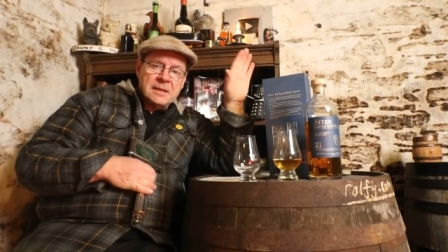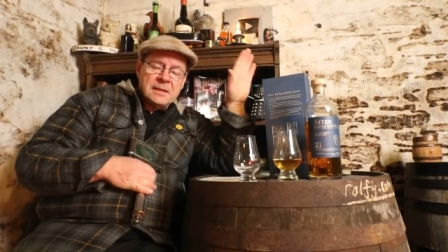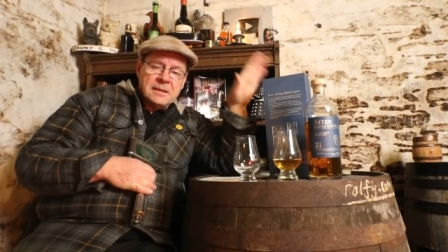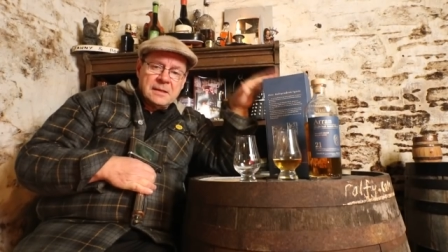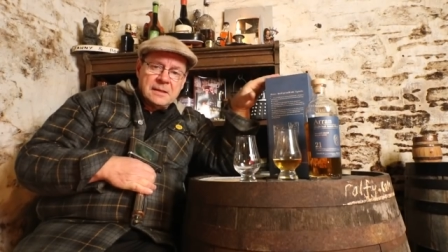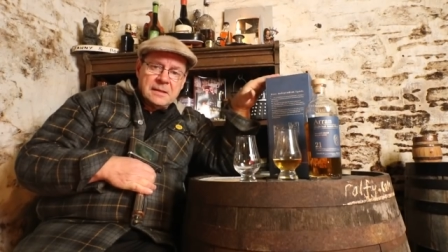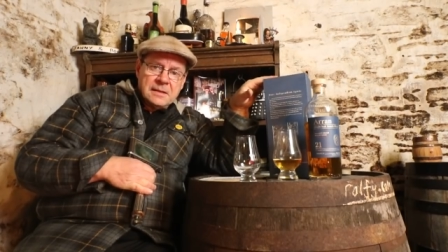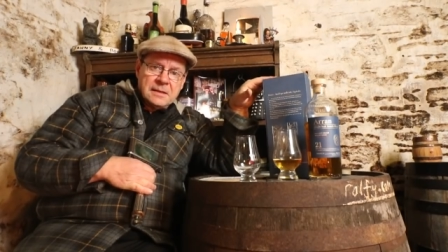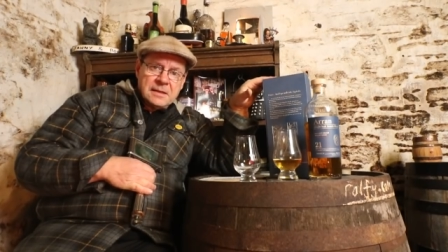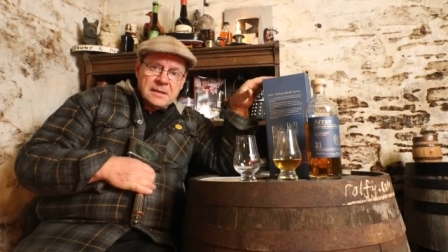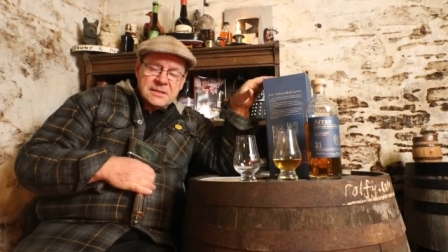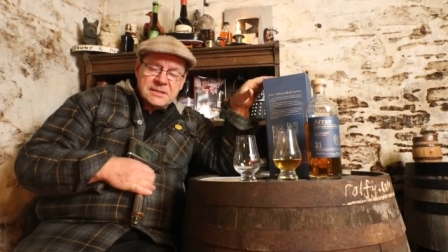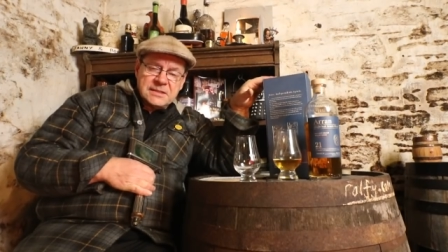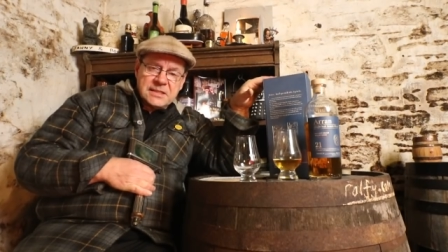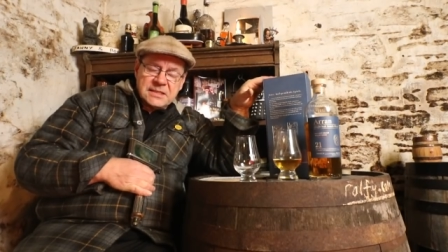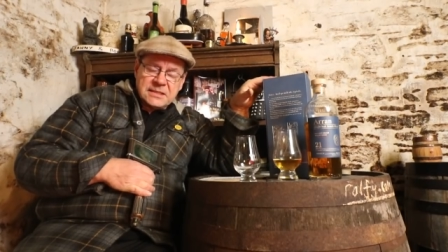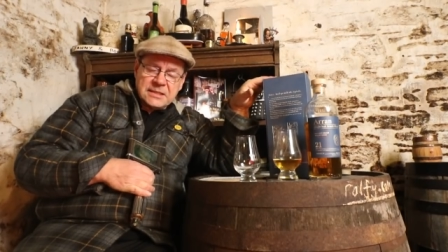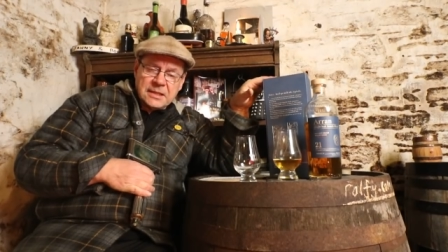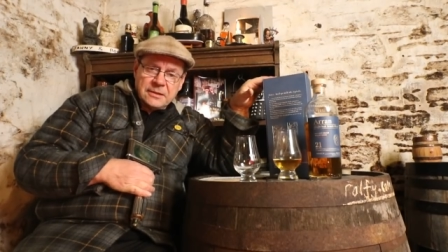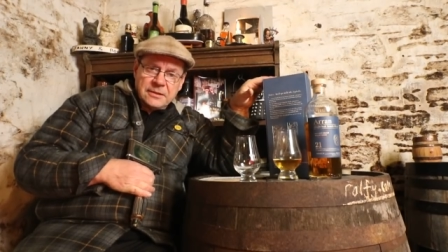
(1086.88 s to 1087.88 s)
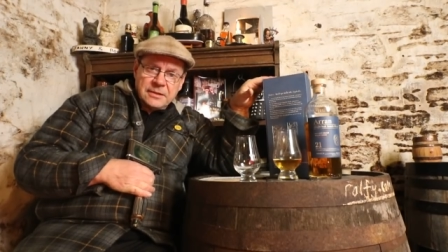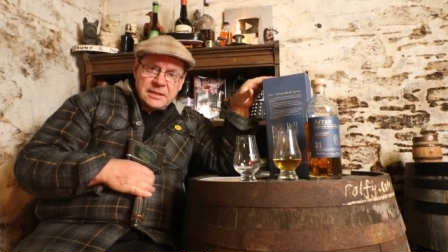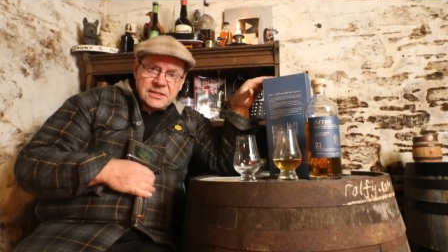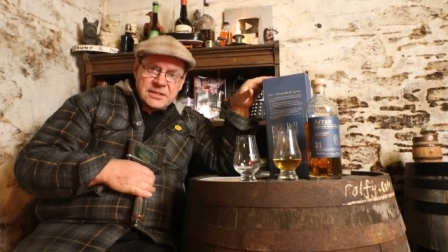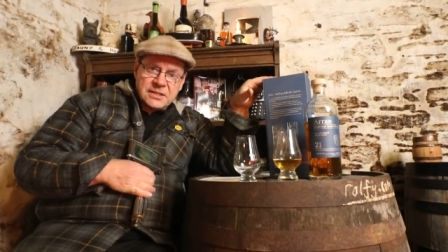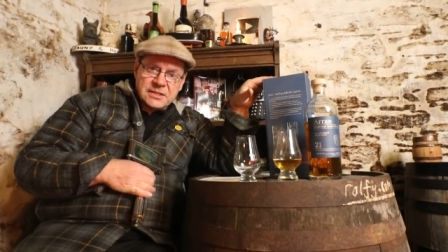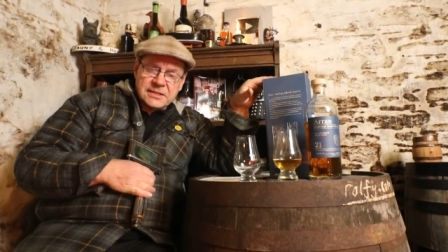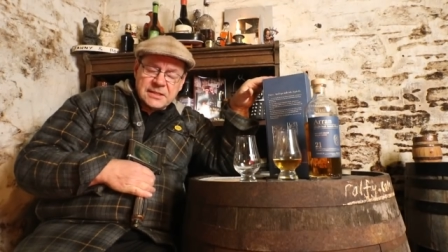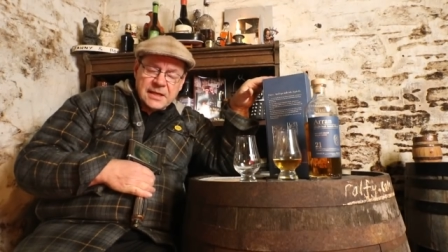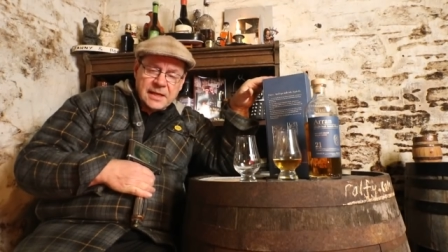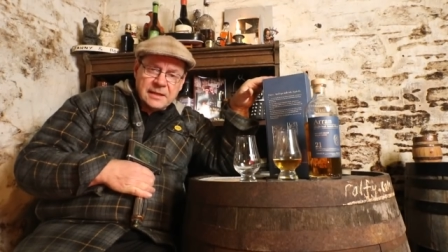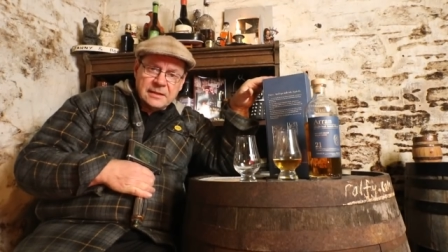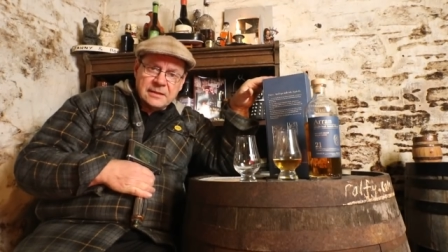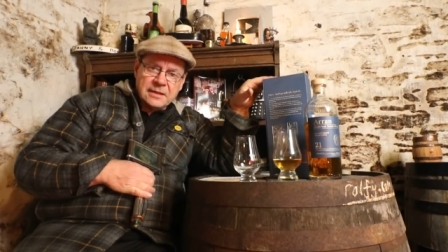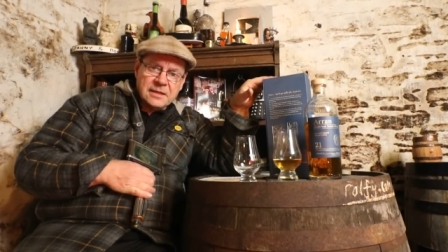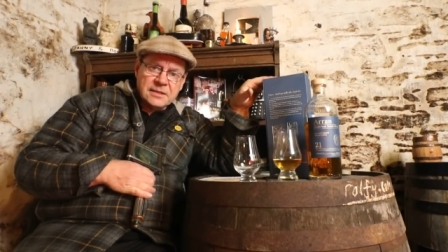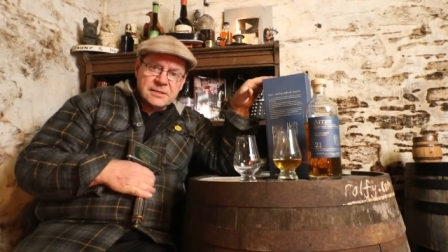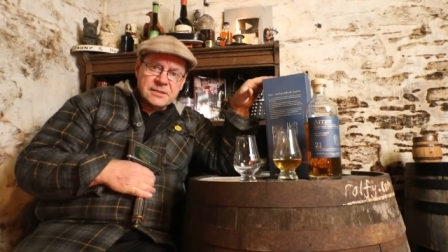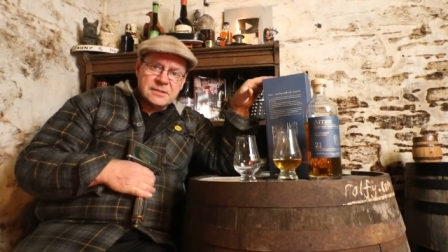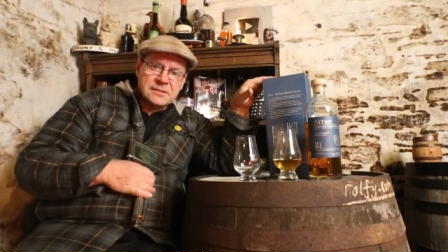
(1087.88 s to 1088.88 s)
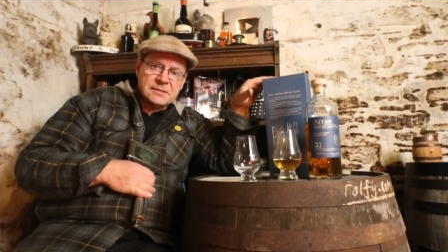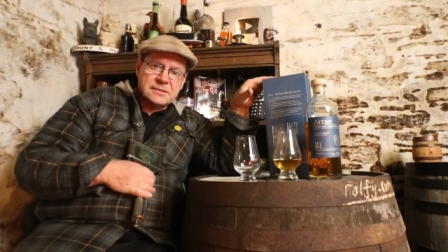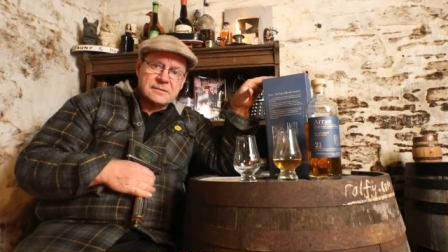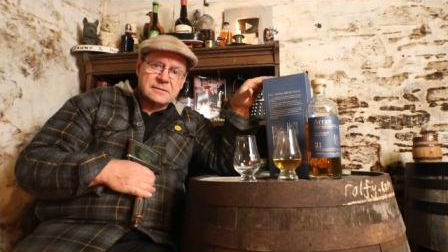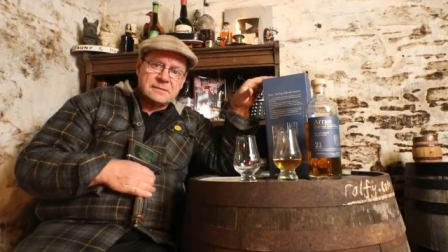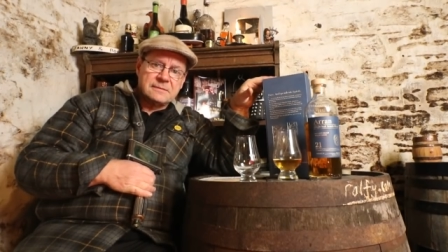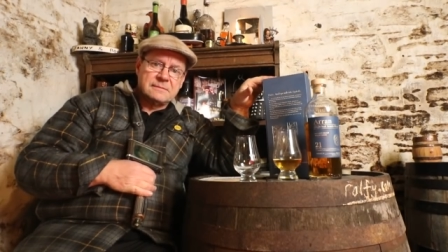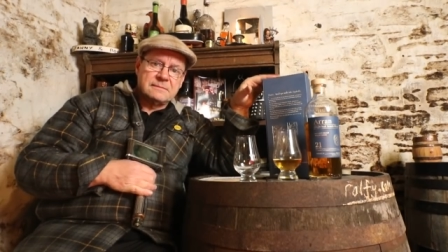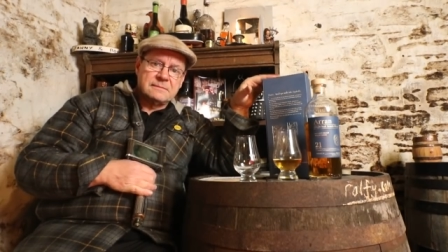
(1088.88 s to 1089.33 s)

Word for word: It's distilleries are saying this.